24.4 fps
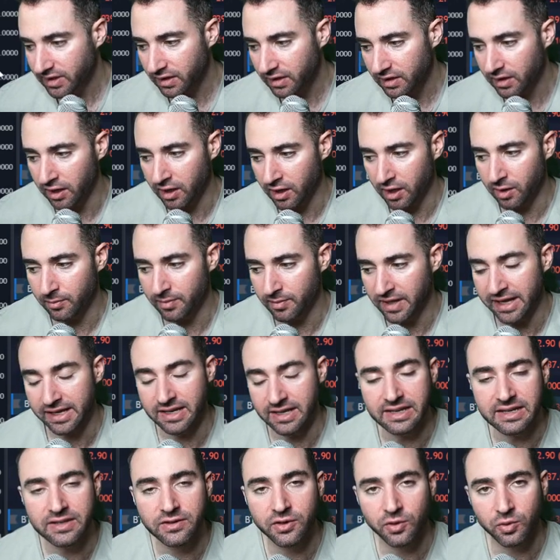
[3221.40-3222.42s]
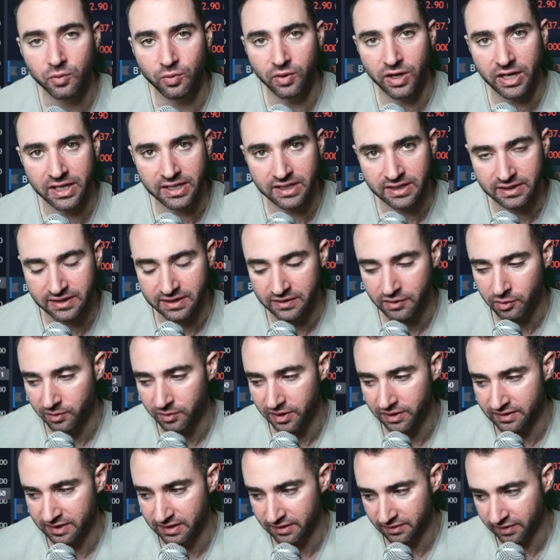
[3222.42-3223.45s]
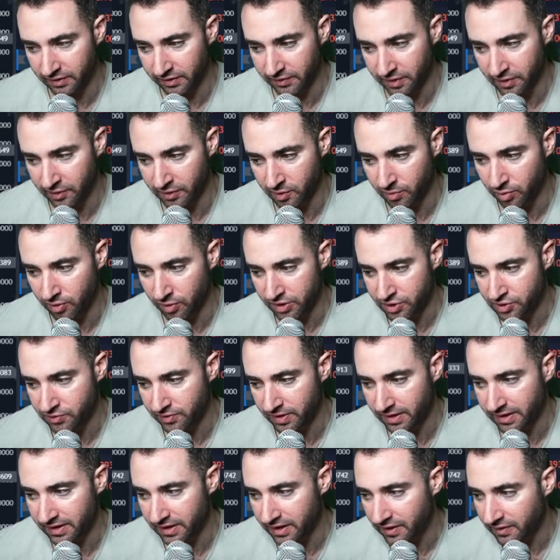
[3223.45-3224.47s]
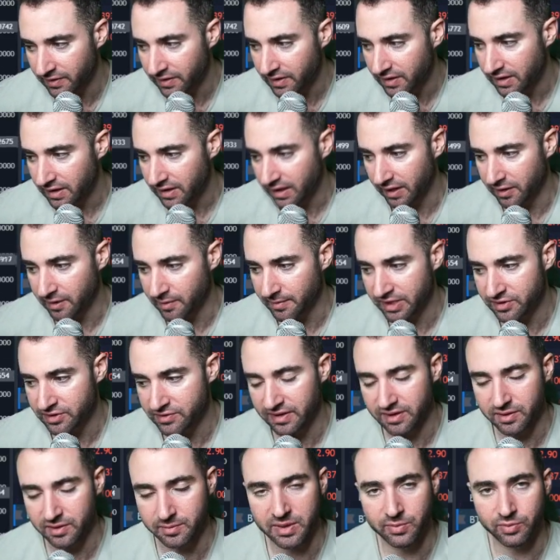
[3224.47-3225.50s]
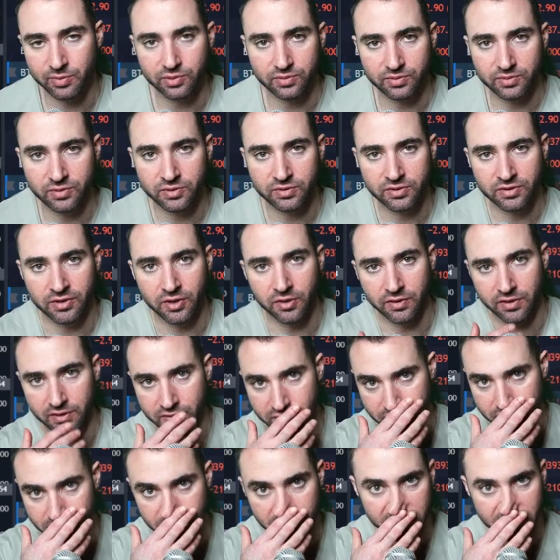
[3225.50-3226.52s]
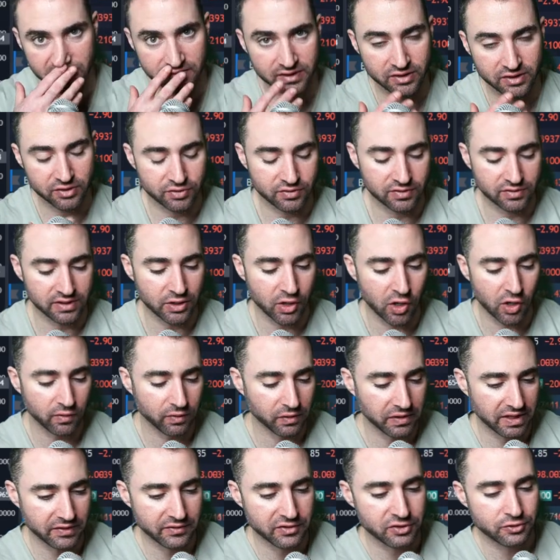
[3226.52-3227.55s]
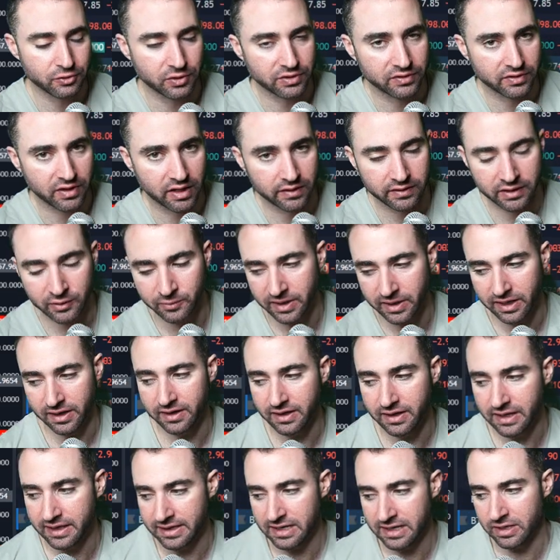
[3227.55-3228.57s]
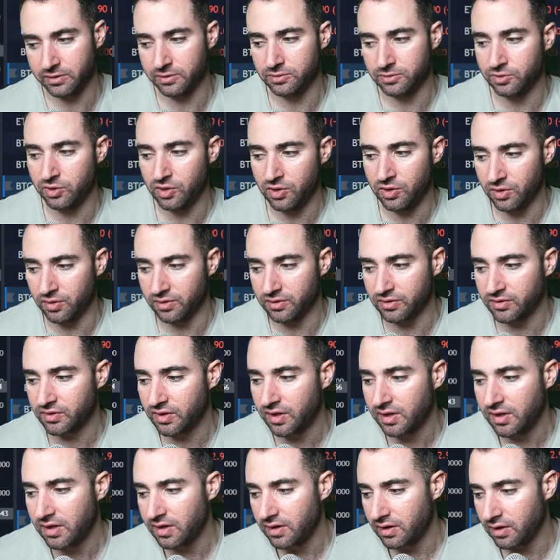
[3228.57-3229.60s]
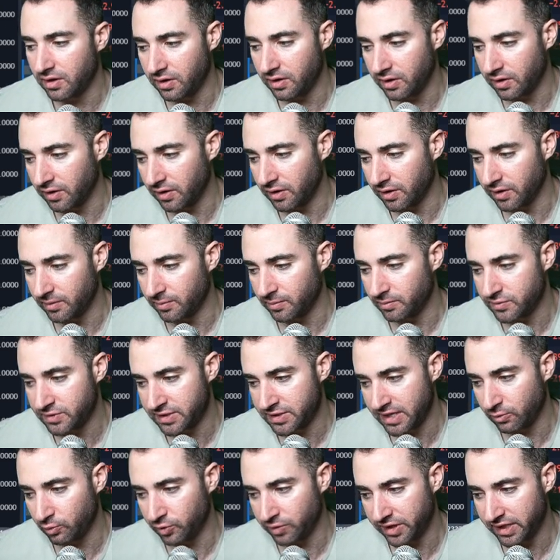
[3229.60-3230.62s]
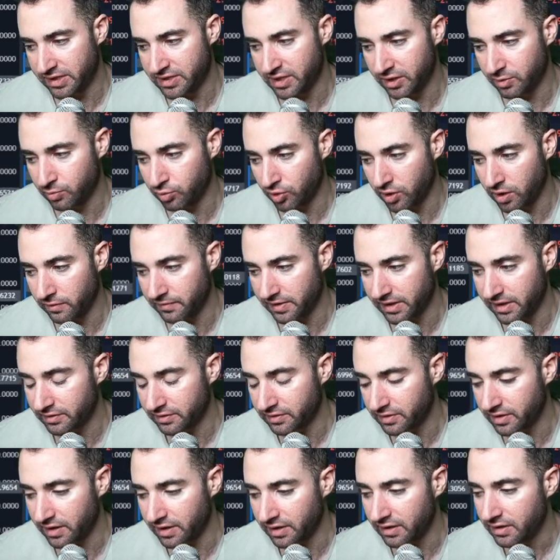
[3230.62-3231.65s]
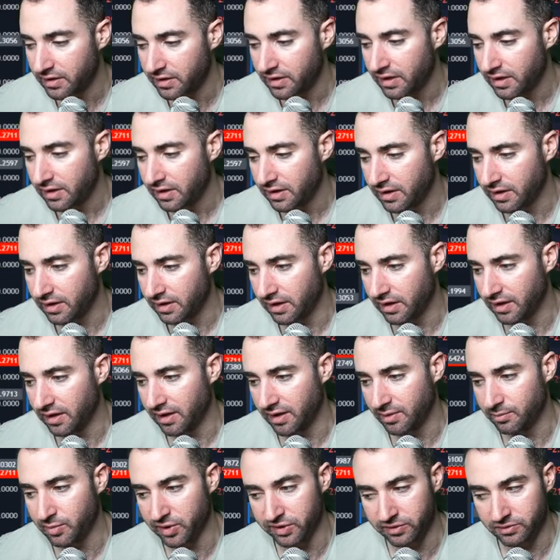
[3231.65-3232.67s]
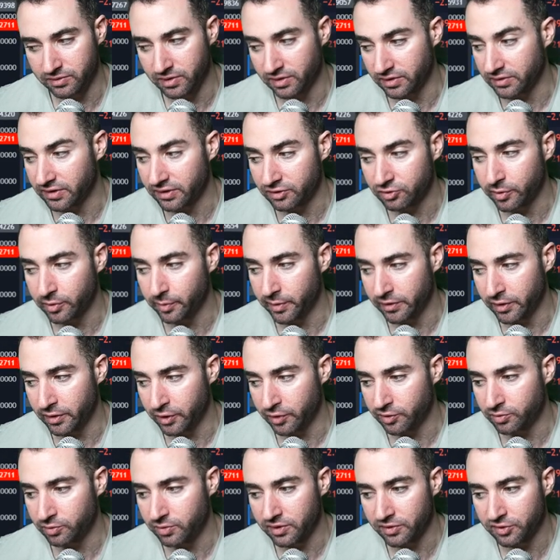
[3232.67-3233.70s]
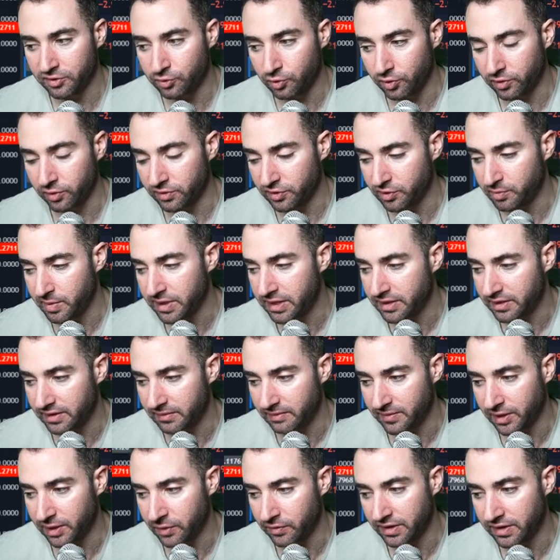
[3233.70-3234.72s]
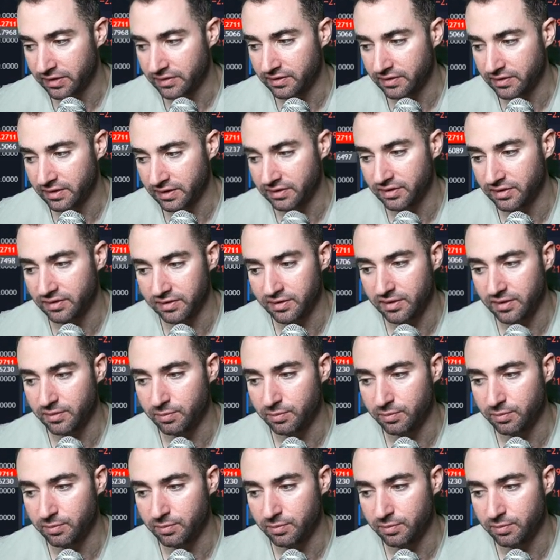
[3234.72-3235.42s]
And neither one is necessarily under pressure right now. I'd imagine that the people, you know, the over-leveraged shorts got liquidated, and now the longs are, well, they take profit yesterday, but the longs extremely low as well, historically speaking. You know, this is